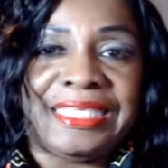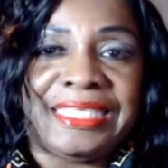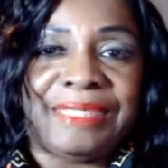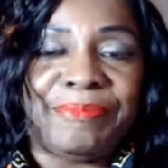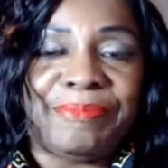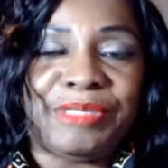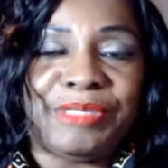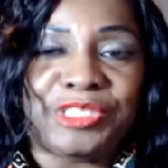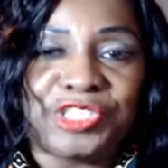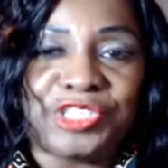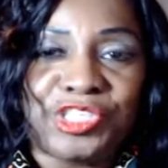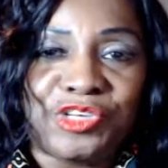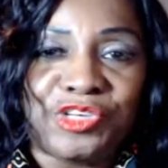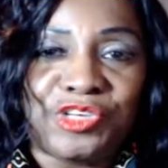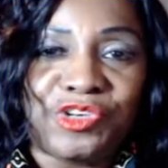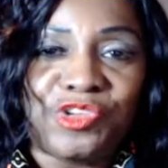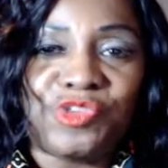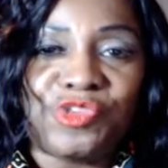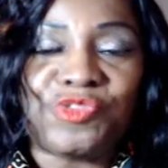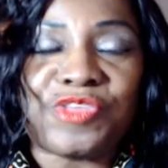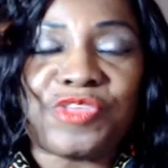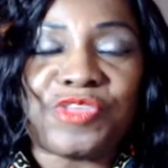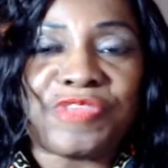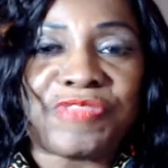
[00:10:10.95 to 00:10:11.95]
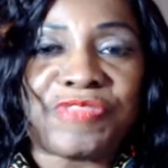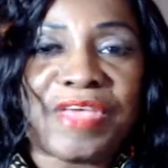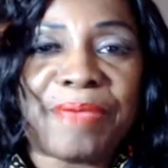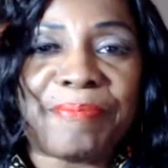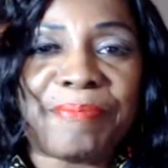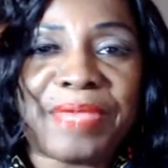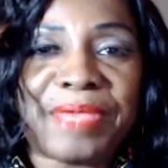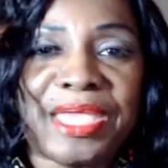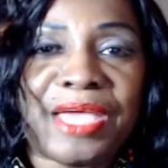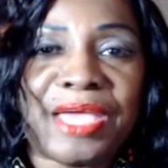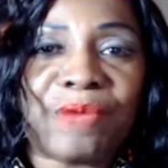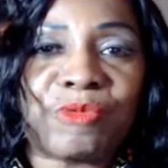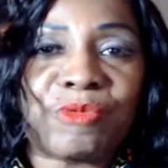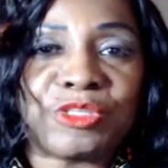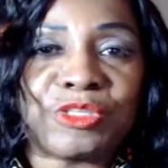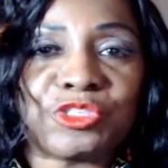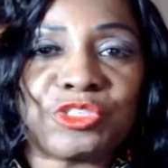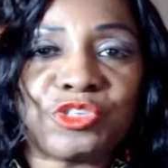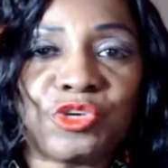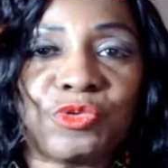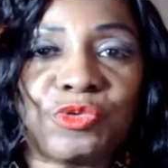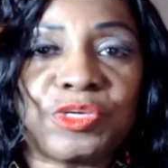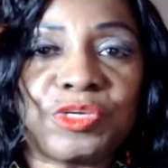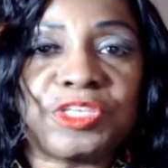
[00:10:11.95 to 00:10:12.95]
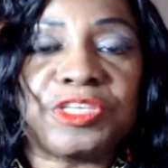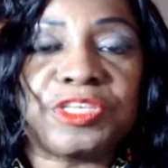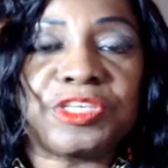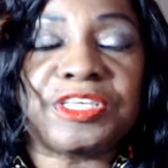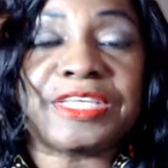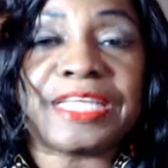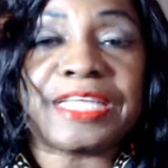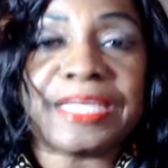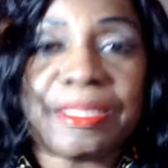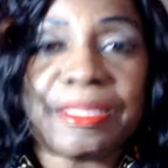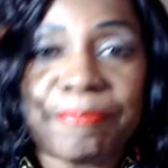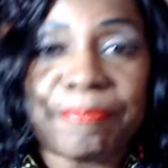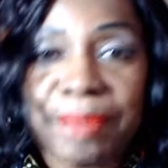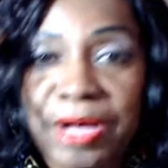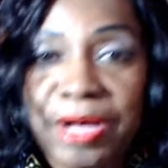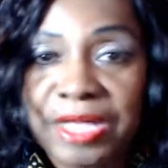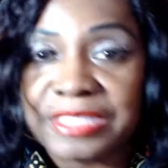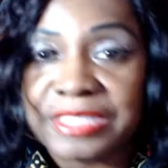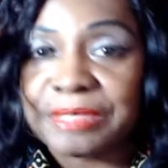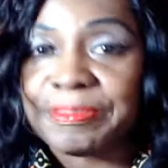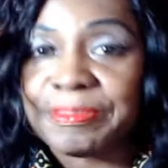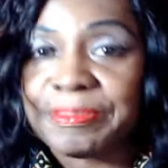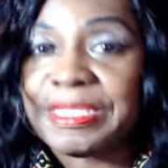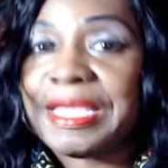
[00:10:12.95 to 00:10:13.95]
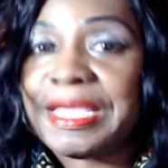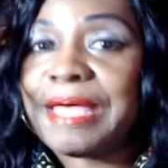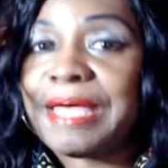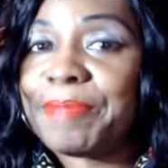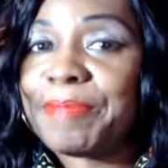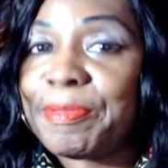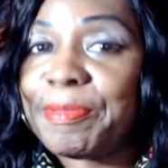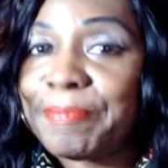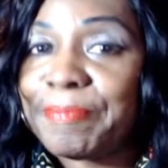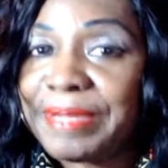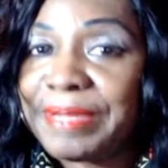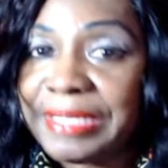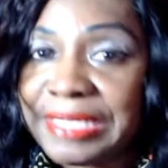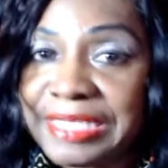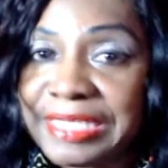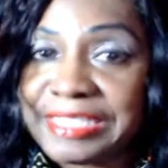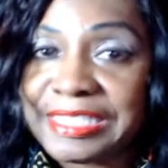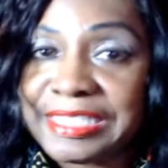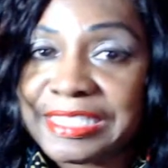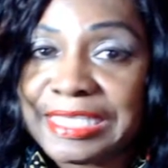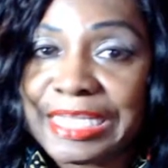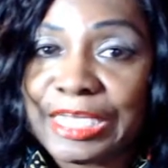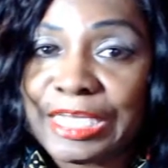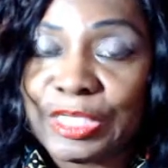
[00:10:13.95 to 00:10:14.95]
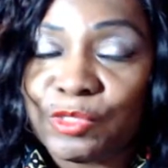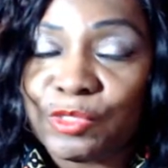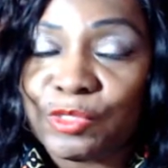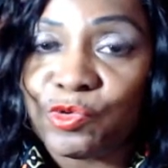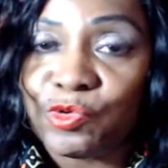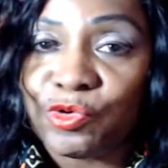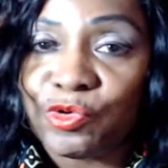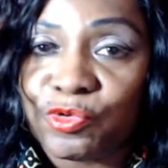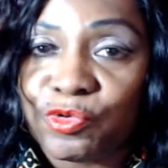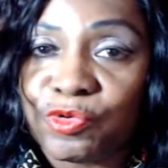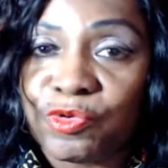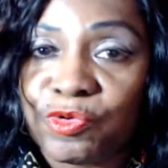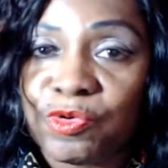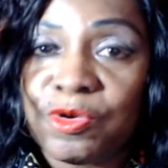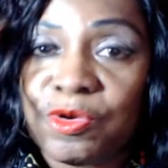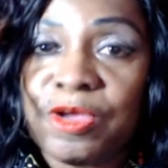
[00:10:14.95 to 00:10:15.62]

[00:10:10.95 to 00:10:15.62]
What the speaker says: But she knew that that man was no good, and he possibly had been molesting that little girl.